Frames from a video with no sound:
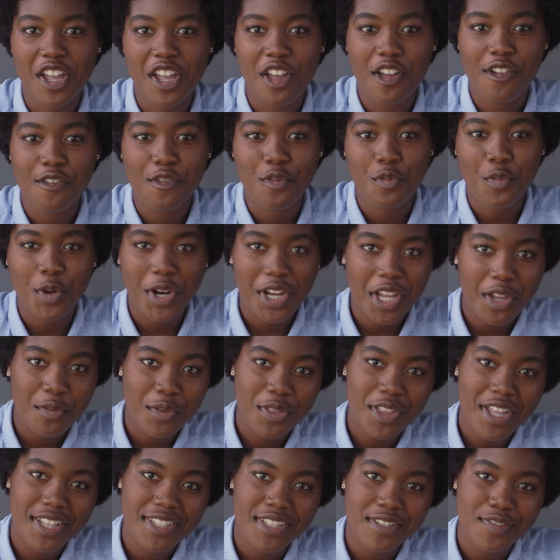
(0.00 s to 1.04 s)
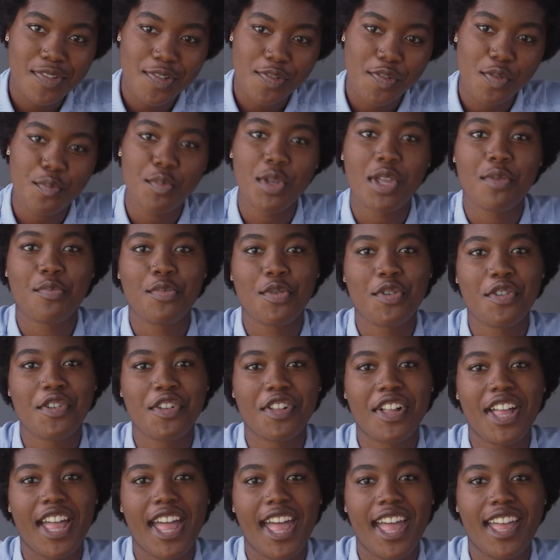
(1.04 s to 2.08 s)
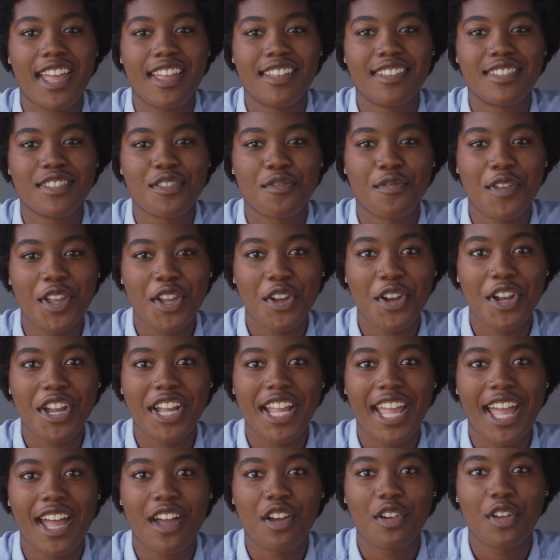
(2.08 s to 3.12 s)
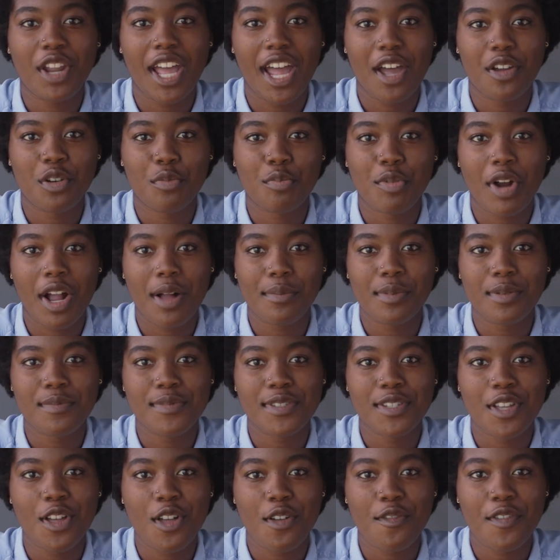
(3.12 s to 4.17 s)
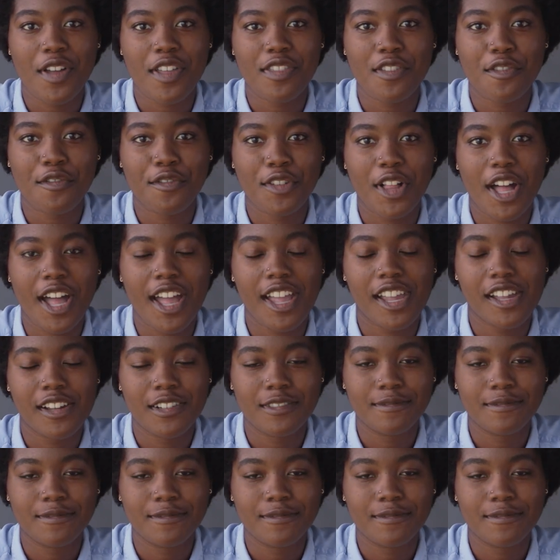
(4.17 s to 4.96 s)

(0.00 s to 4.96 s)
of working with lots of different people and figuring out how to problem solve on the fly.